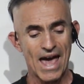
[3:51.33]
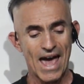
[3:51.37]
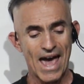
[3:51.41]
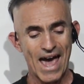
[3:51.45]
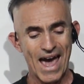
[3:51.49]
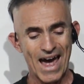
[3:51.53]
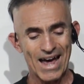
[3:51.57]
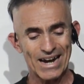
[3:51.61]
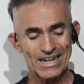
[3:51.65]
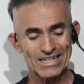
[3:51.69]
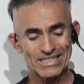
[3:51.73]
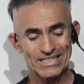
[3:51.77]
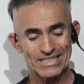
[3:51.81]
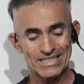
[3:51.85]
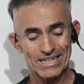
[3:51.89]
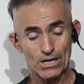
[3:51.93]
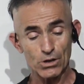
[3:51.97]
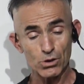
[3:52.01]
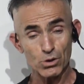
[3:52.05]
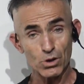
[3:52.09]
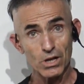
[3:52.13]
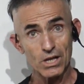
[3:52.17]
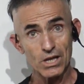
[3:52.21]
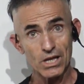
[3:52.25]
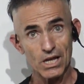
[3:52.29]
At a
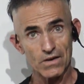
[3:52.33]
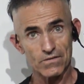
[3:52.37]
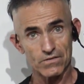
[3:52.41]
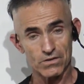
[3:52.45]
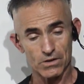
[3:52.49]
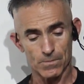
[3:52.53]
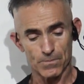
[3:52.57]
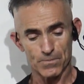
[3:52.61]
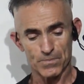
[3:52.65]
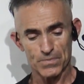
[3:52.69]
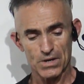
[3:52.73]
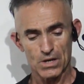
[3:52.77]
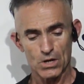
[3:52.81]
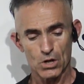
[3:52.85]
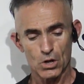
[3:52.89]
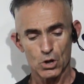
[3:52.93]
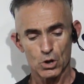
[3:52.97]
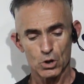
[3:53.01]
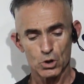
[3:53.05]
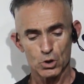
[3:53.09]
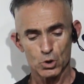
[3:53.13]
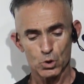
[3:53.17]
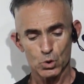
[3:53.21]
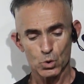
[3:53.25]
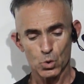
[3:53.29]
cellular level,
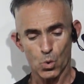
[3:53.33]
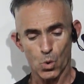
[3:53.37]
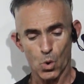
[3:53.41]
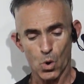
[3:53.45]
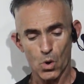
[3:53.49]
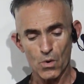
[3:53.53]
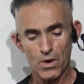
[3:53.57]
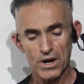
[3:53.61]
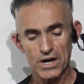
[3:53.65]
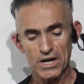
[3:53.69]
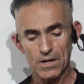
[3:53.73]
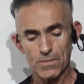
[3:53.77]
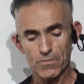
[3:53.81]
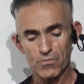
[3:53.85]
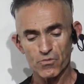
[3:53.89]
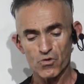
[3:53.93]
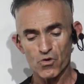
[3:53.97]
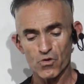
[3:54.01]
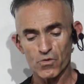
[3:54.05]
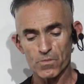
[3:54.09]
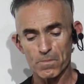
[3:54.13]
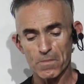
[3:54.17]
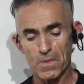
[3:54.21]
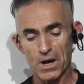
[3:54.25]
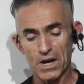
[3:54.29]
taurine
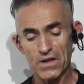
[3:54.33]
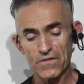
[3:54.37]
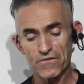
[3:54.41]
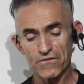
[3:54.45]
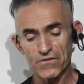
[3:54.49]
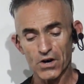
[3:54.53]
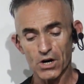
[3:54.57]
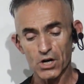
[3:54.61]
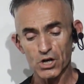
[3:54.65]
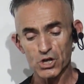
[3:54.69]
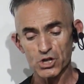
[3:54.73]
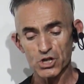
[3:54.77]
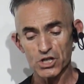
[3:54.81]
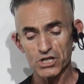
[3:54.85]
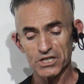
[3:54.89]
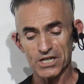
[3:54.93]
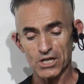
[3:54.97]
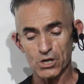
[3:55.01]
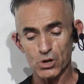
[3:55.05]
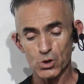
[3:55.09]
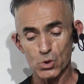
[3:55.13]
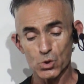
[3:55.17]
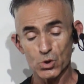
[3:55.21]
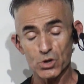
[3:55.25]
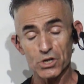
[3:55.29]
improved many functions
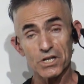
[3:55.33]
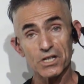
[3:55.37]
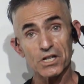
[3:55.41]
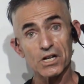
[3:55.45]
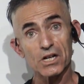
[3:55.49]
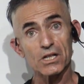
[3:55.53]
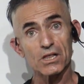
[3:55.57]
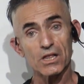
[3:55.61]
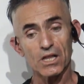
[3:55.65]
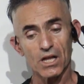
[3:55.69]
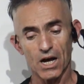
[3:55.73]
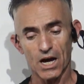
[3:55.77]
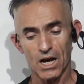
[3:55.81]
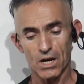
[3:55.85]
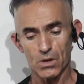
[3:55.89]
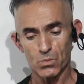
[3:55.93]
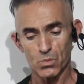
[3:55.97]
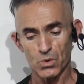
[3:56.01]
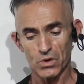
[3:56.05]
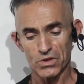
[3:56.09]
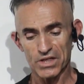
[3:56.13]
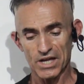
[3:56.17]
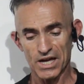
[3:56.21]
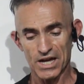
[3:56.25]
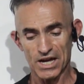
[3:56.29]
that usually decline
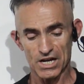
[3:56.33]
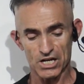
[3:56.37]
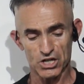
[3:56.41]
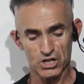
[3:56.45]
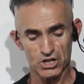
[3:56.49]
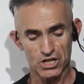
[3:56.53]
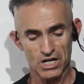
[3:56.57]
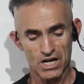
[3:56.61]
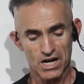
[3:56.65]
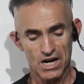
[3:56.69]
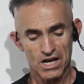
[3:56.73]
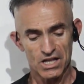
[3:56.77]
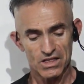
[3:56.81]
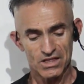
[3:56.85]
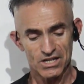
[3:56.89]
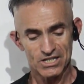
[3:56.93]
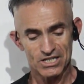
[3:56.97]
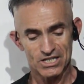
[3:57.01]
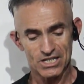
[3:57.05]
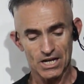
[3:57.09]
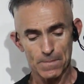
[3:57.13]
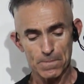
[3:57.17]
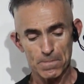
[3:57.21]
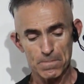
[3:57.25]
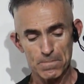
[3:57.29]
with age. The
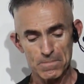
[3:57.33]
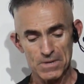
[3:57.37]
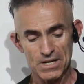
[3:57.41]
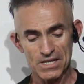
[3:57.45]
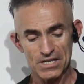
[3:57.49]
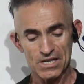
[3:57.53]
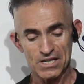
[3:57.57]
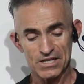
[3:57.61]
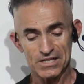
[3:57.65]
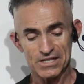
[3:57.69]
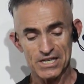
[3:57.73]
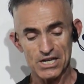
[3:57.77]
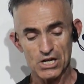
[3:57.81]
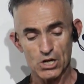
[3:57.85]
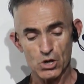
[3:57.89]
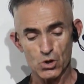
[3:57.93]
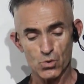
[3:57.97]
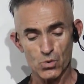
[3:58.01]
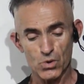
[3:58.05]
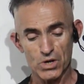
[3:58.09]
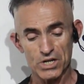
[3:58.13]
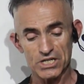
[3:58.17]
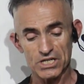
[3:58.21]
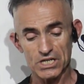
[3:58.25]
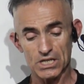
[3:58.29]
supplement
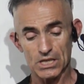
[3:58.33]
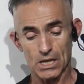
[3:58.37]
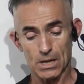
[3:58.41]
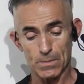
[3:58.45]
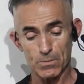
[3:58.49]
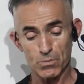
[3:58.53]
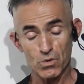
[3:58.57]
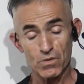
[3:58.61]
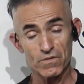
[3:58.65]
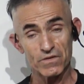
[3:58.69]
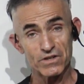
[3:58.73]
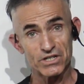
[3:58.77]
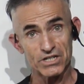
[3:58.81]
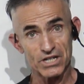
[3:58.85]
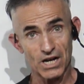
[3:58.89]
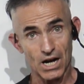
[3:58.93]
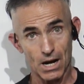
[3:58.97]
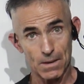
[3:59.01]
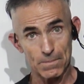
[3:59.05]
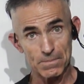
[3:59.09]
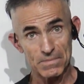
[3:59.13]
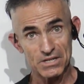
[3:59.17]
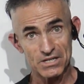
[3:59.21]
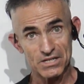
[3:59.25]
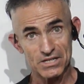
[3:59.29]
decreased the number of
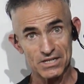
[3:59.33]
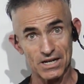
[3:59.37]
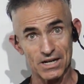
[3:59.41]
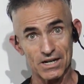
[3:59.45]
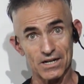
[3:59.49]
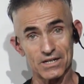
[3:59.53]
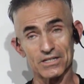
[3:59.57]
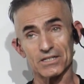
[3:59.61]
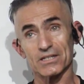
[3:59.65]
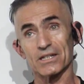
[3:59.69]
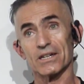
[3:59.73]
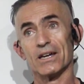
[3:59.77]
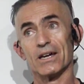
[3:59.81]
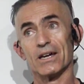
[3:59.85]
zombie cells.